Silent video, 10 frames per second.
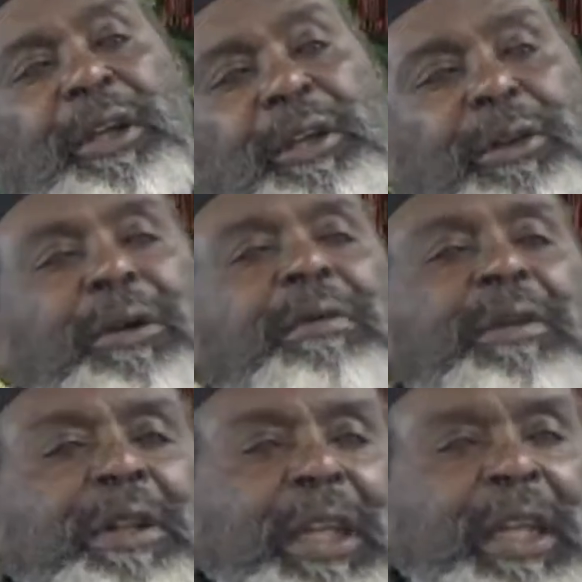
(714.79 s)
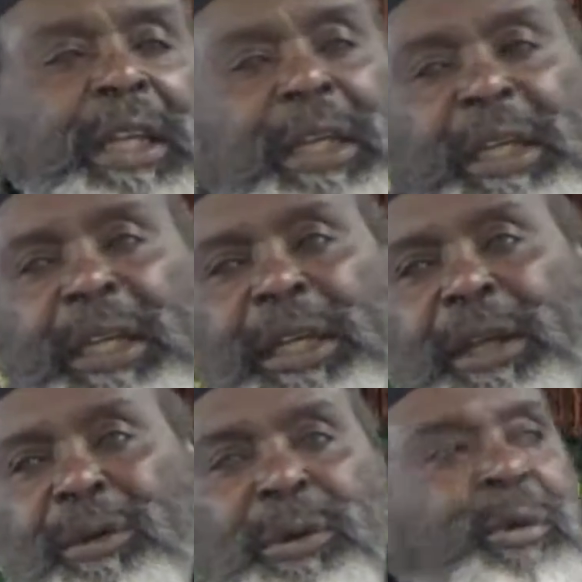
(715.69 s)
you know, everything.
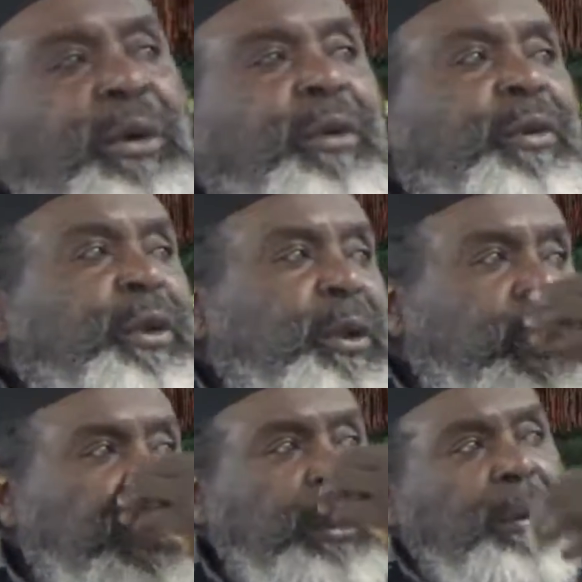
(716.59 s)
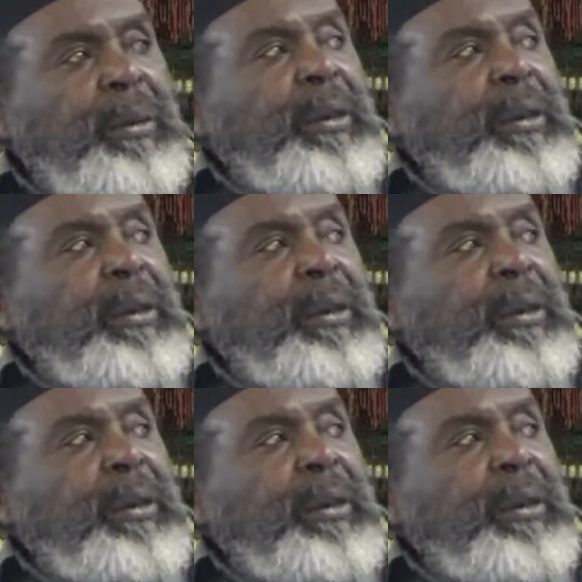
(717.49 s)
And we went over to